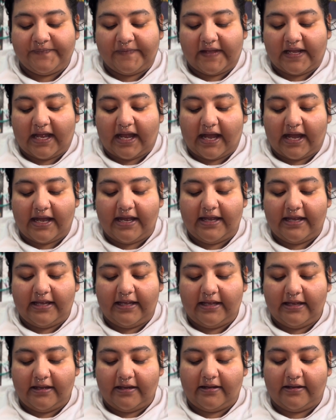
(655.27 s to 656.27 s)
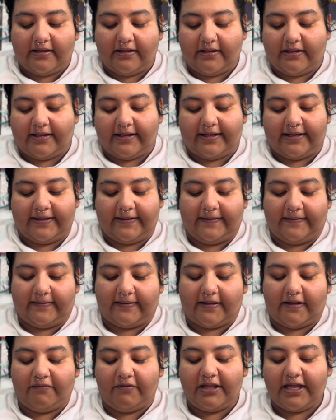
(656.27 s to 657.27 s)
I
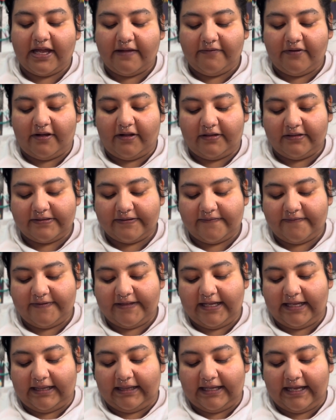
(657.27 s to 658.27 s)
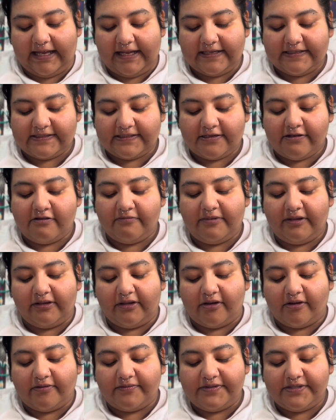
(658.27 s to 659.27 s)
I will have all of the links down
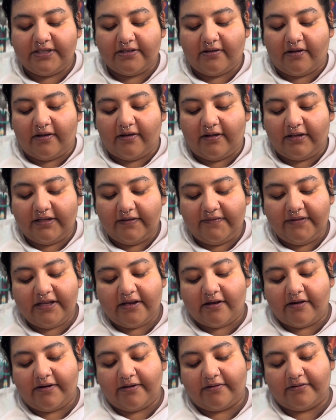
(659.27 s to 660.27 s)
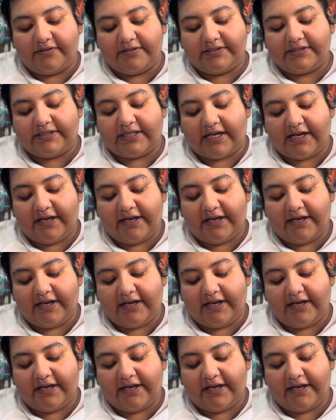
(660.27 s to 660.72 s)
below to all of the articles that I